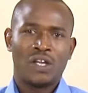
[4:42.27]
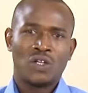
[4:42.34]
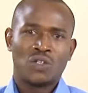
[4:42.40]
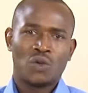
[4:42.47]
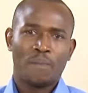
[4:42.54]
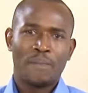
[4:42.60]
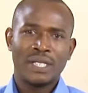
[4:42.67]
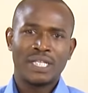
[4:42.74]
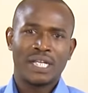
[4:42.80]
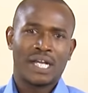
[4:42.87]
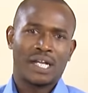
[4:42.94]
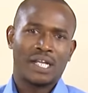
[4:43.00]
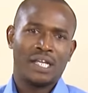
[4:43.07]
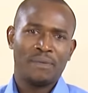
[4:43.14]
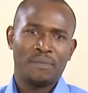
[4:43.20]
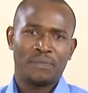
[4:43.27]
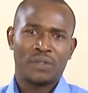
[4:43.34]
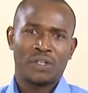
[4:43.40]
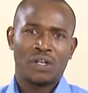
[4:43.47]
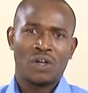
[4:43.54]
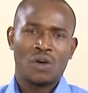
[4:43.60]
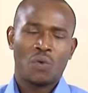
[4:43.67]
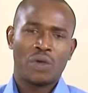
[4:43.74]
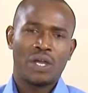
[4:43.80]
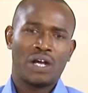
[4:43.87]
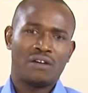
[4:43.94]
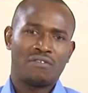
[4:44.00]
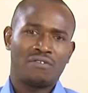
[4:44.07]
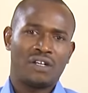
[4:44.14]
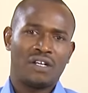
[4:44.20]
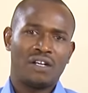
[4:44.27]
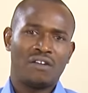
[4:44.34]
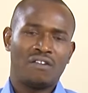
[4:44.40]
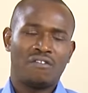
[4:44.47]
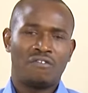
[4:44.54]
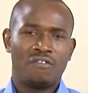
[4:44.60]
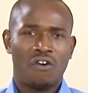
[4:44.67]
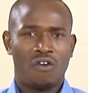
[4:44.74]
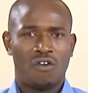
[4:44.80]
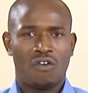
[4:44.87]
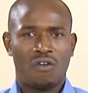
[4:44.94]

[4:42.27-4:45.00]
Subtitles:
So basically, we have four